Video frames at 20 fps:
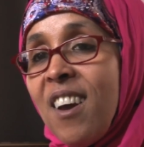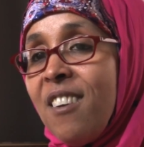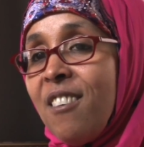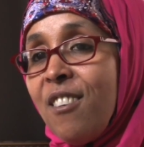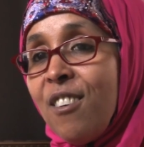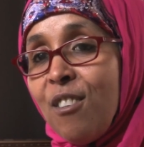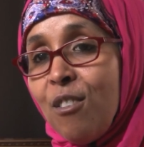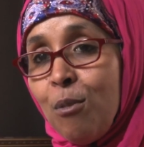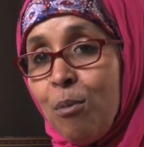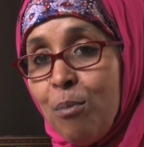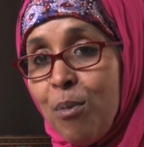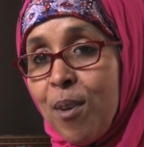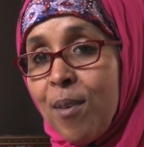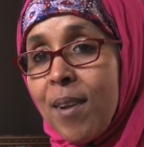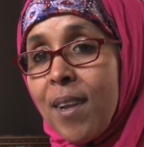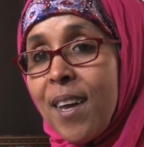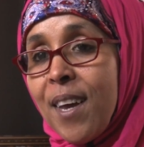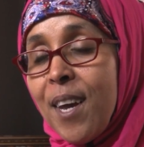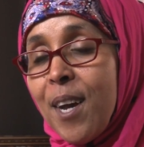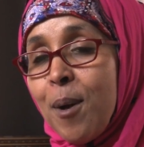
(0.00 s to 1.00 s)
hundreds of
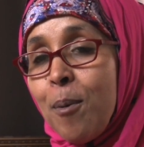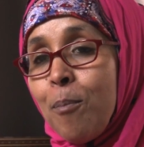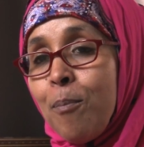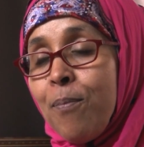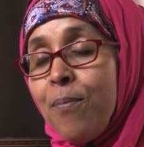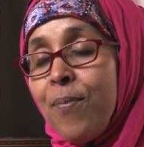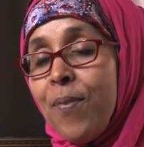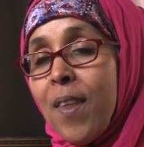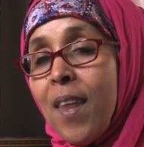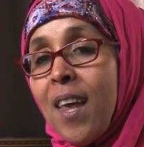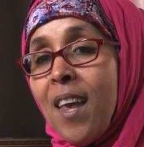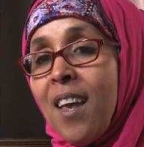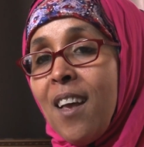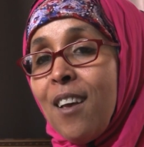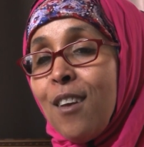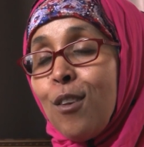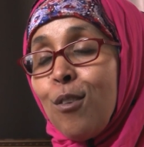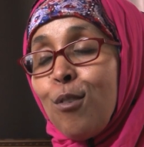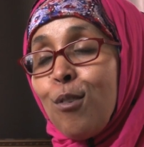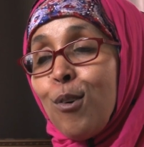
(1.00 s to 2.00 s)
people come.
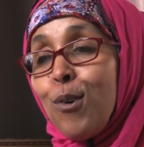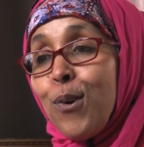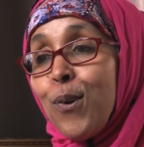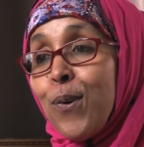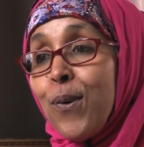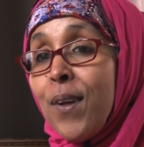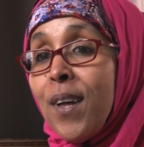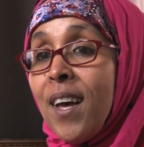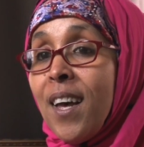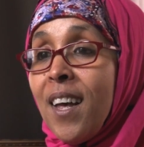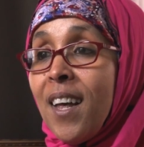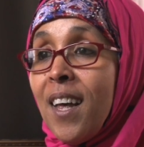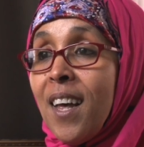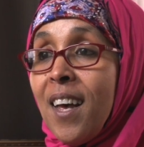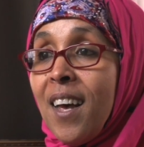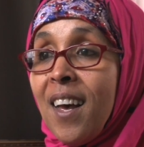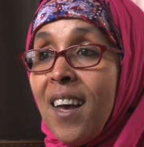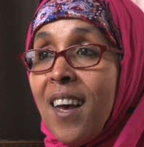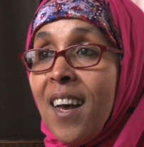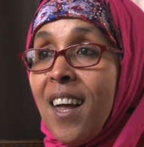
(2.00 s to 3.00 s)
So
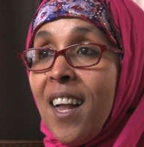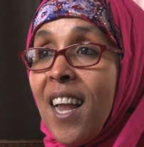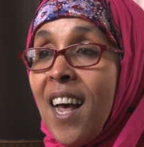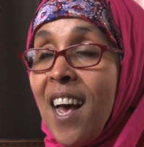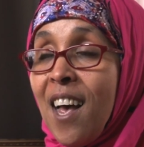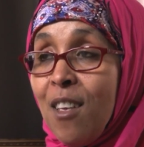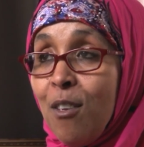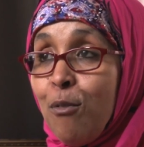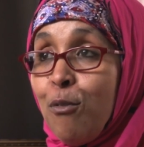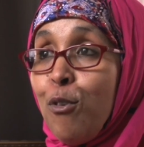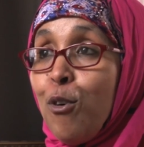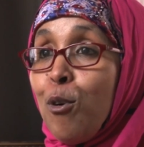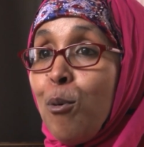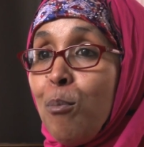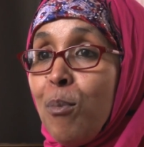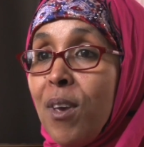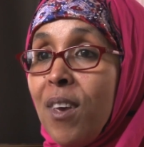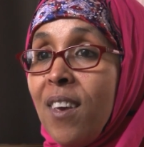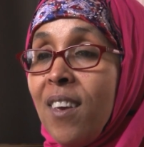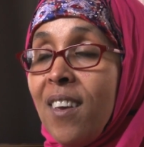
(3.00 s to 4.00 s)
for
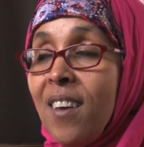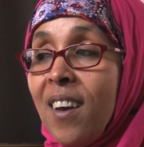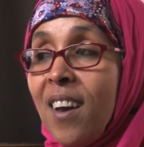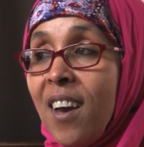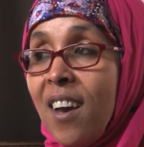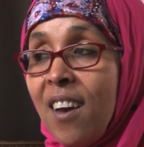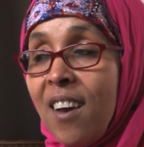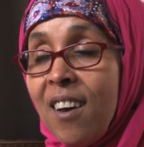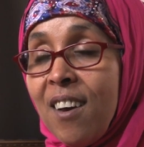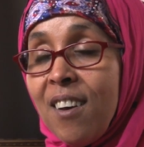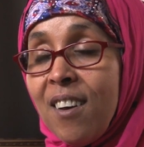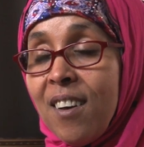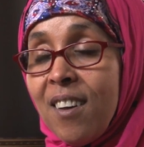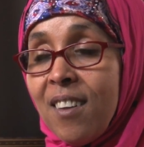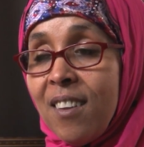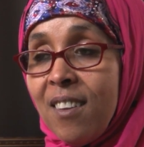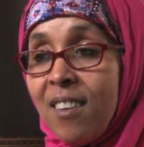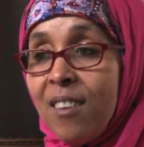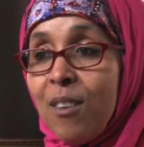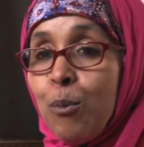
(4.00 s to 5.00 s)
me,
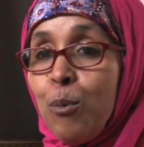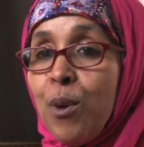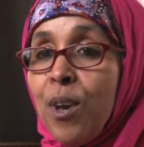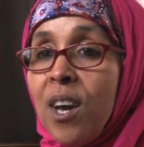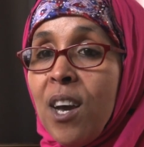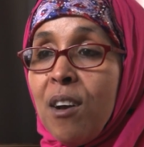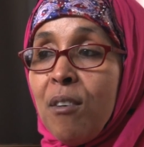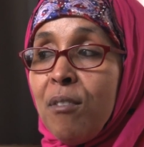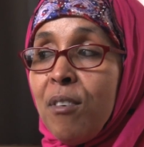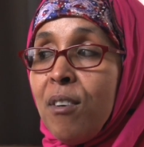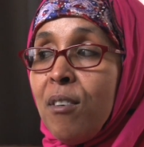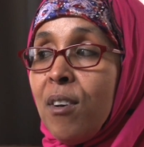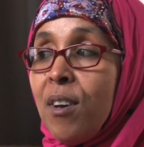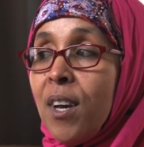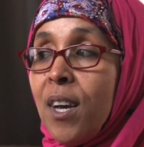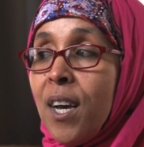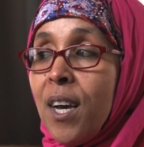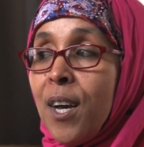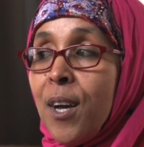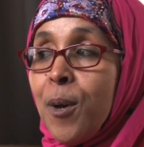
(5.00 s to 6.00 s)
we have a
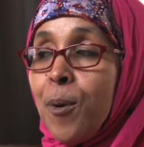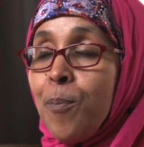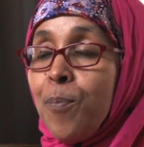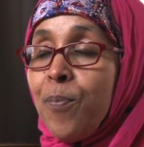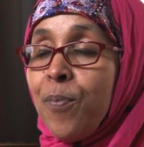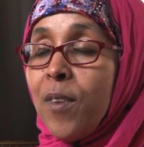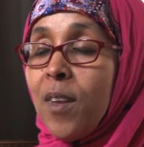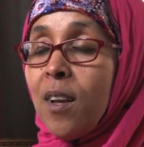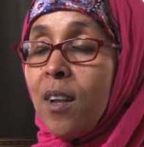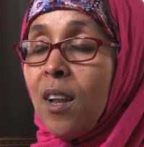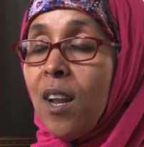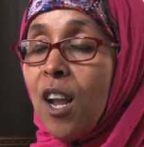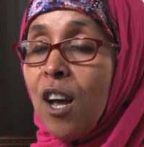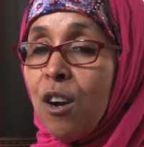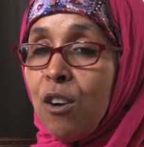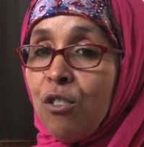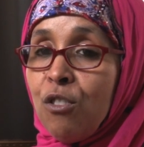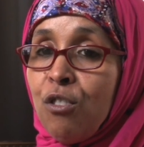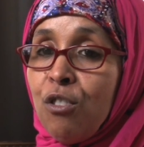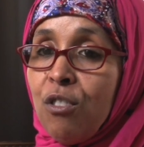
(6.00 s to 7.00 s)
uh, um,
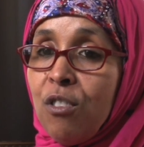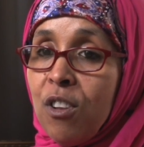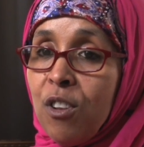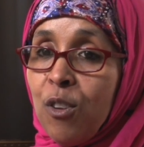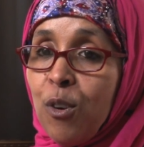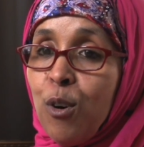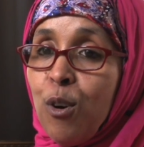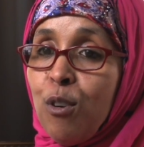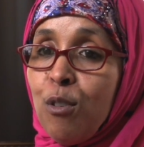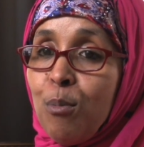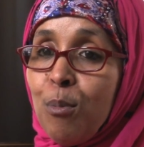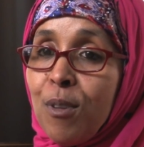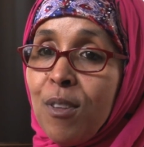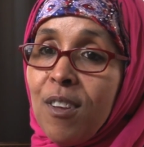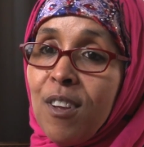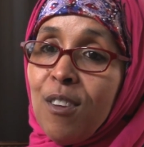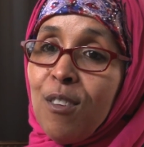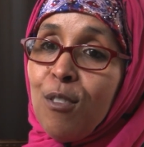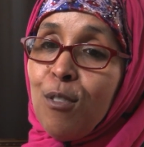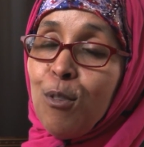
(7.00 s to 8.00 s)
lunch in the
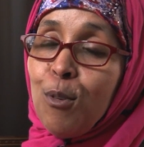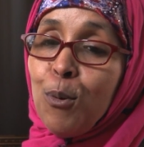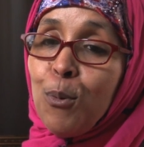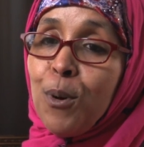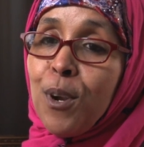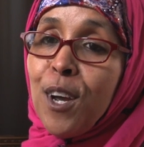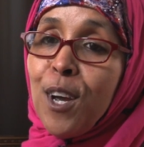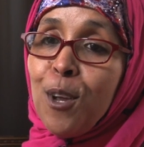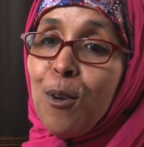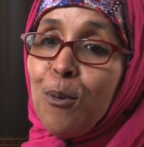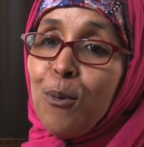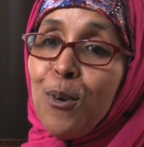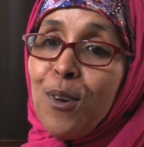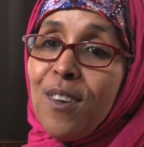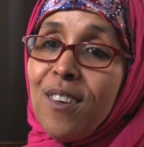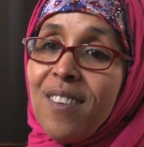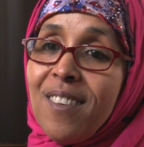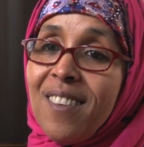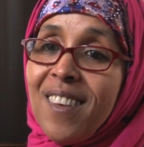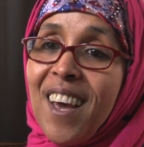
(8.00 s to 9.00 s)
hospital. So what I do
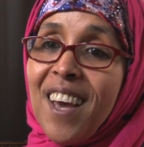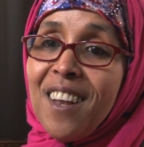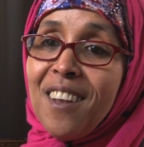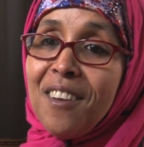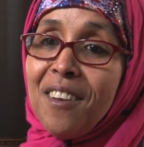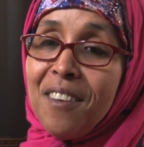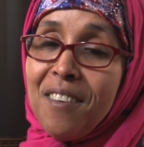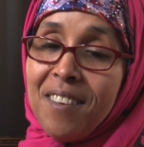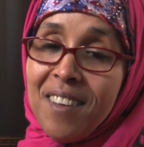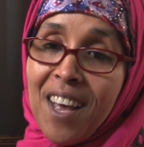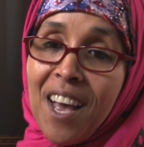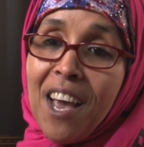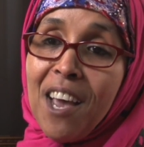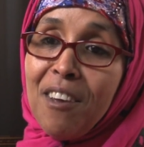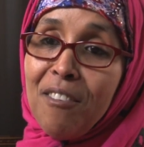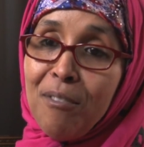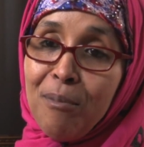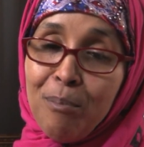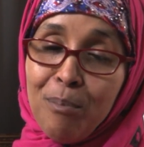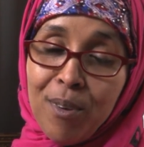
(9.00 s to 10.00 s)
is I
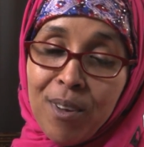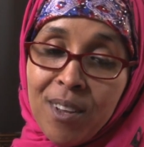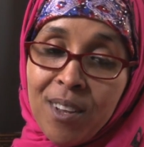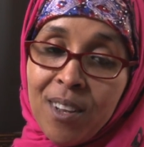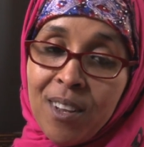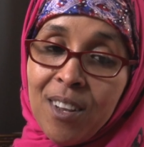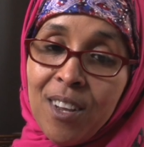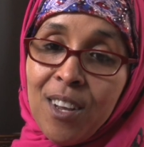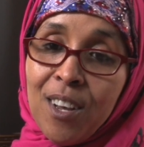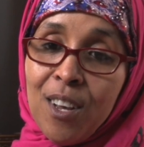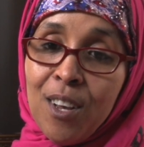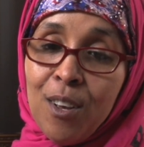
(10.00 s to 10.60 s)
I've been